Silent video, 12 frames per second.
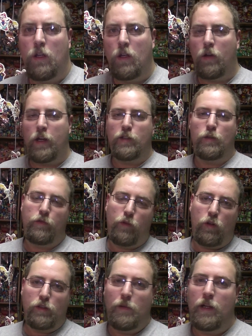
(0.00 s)
Okay, so of
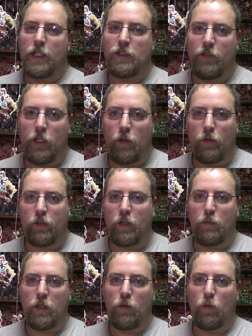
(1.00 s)
course my next video was going
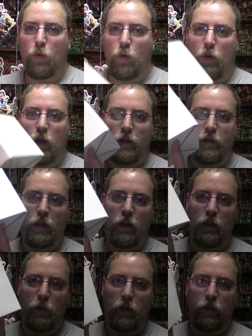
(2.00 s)
to be what's
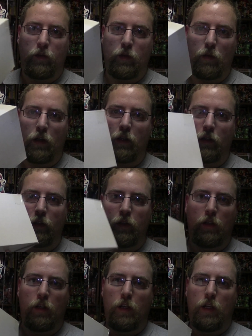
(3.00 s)
in the mystery box.
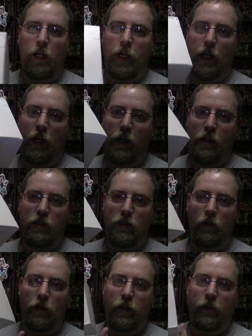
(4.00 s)
And I didn't
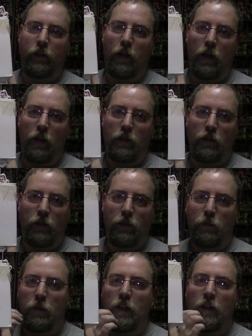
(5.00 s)
show this side just
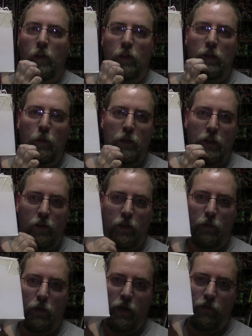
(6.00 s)
because someone out
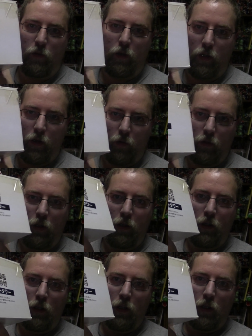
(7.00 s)
there may have already known
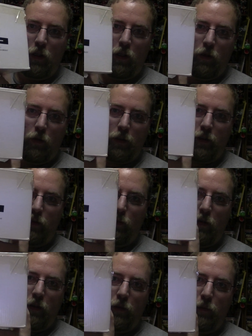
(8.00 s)
what this
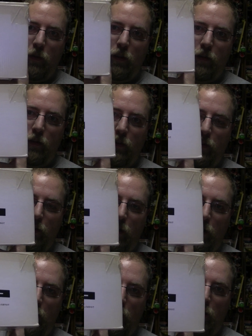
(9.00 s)
was, but this is
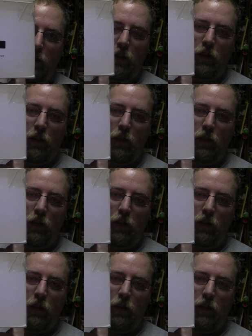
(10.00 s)
a uh,